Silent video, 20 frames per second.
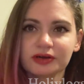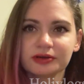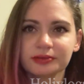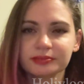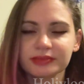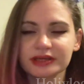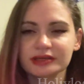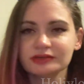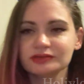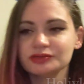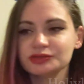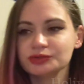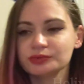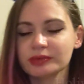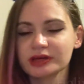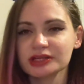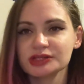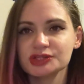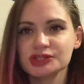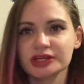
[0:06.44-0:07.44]
welcome into
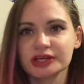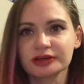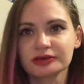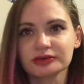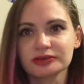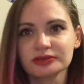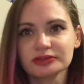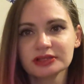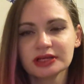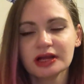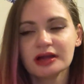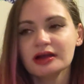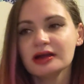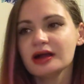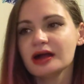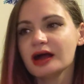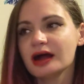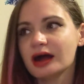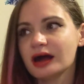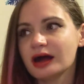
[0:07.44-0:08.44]
my channel.
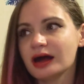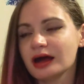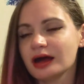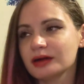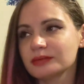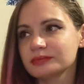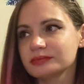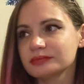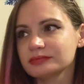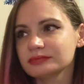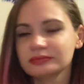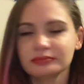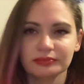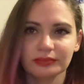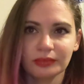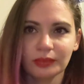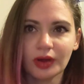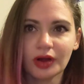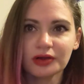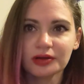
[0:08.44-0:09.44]
Um,
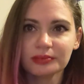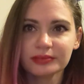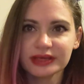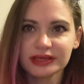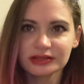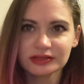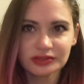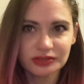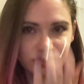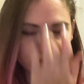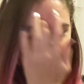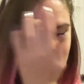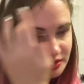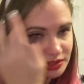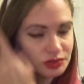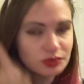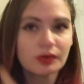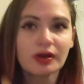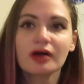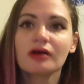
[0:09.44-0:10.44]
welcome into
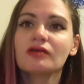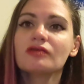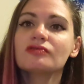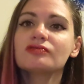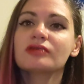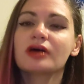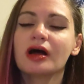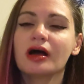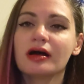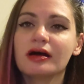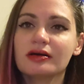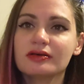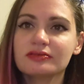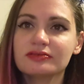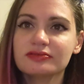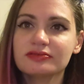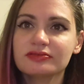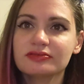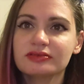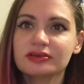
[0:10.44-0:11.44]
day 12
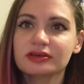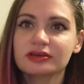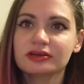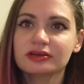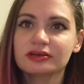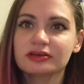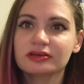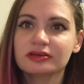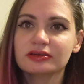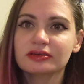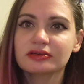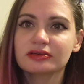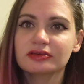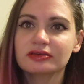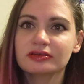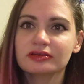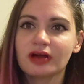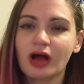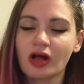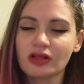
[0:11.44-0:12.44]
of
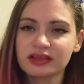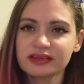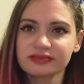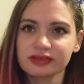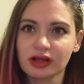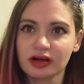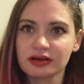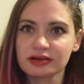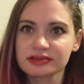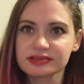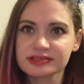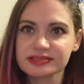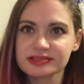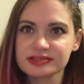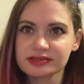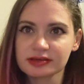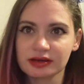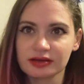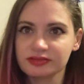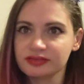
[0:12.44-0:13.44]

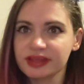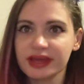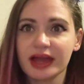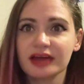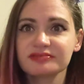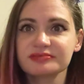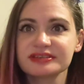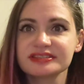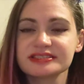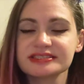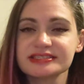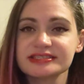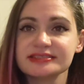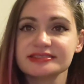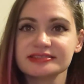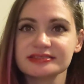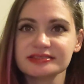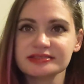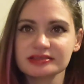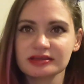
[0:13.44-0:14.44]
Holivlogs of the Advent
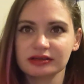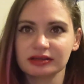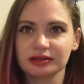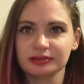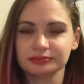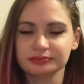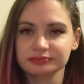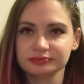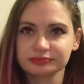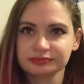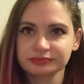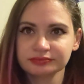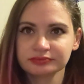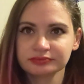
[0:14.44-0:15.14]
season. Um,